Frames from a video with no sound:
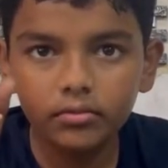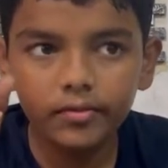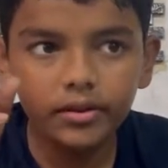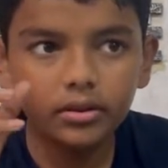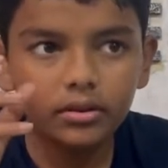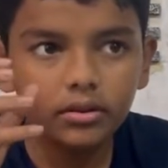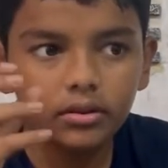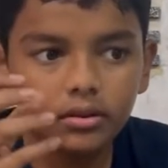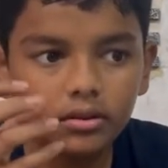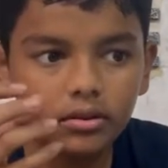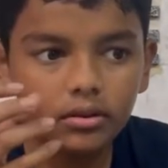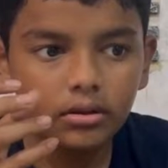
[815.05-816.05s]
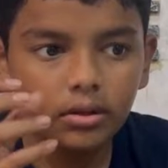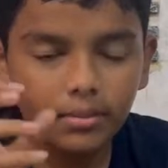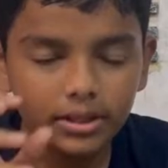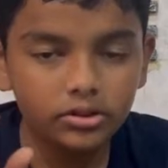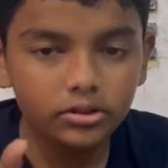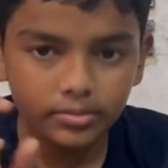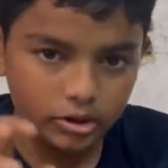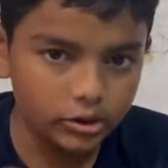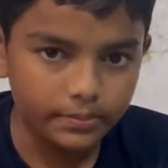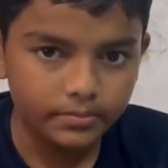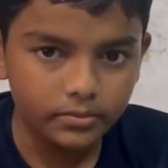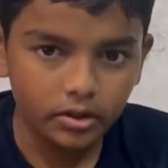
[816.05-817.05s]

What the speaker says: with a mushroom soup.